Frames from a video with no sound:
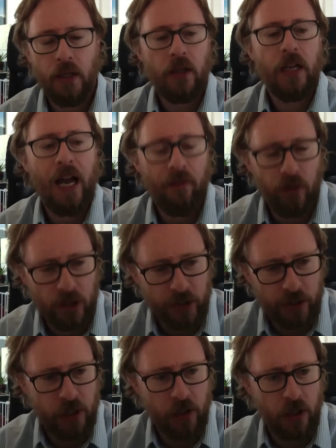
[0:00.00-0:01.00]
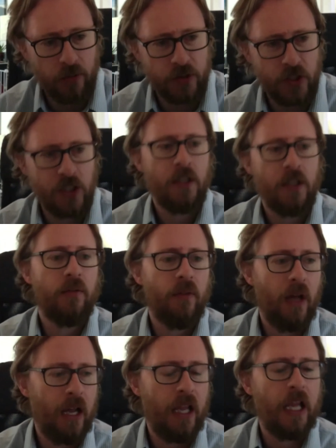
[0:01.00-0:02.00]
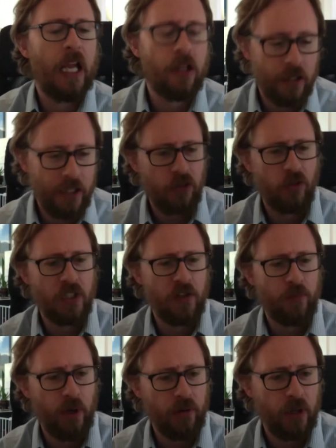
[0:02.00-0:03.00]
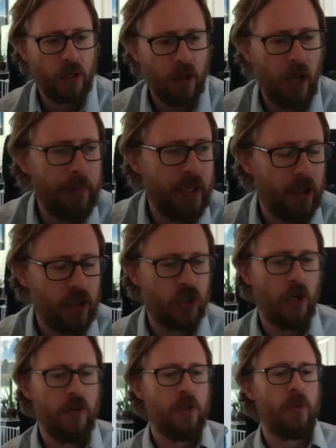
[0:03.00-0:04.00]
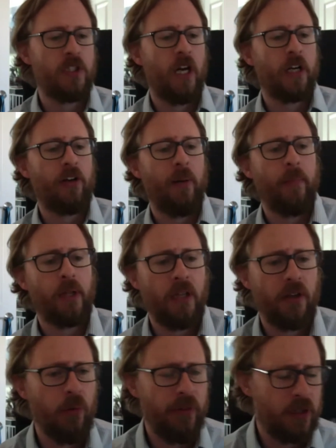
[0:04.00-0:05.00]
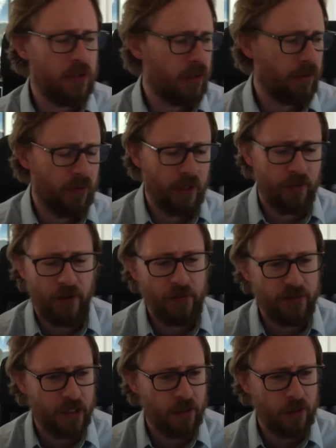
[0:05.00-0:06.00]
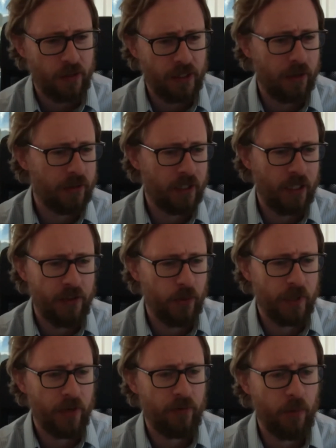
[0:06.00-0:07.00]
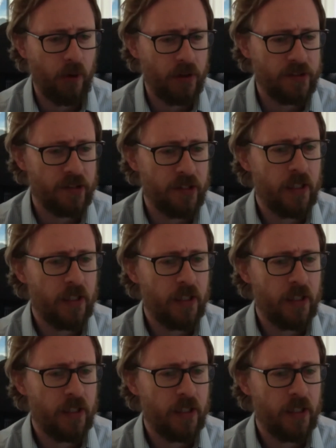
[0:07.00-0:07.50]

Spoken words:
Have a look at the result. It's an iterative process. I mean, I showed you a diagram. I said, oh, this took 35 seconds to calculate or whatever it was.